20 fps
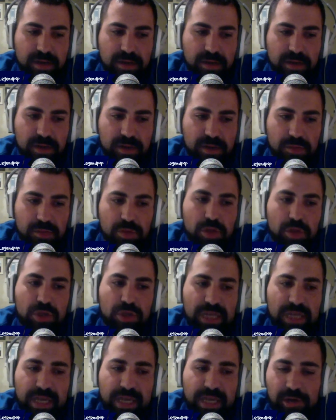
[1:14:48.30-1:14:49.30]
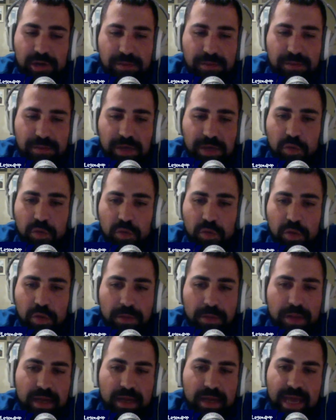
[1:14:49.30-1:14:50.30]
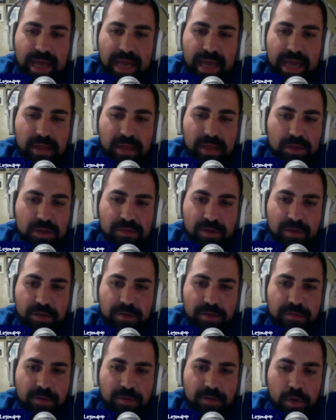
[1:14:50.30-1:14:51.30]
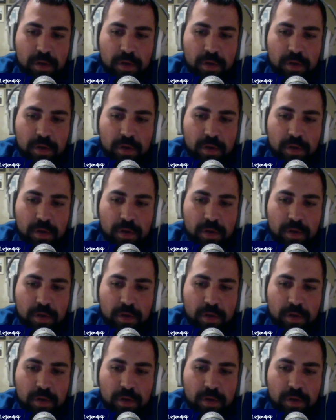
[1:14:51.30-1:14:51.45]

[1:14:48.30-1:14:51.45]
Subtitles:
looks like it could be cool, but again, it looks very far off.